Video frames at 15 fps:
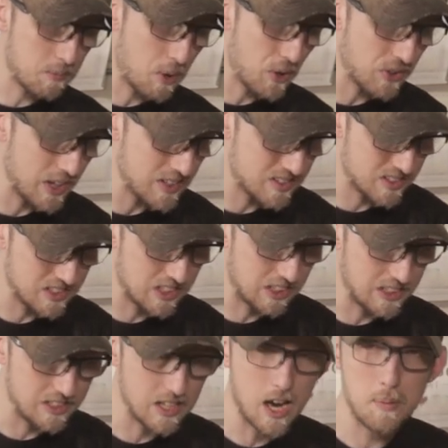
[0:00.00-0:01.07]
them all nicely
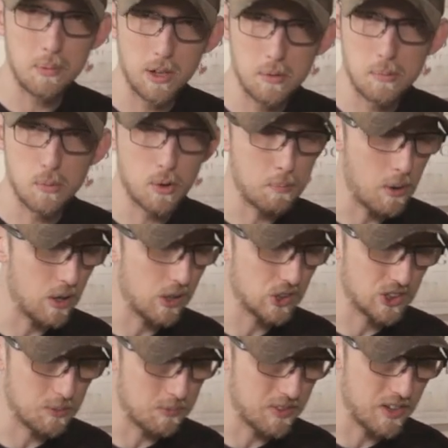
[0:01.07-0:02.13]
cleaned up, a little bit more
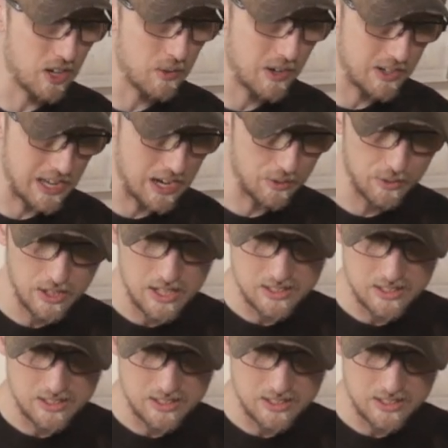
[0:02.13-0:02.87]
polished up than they are right now.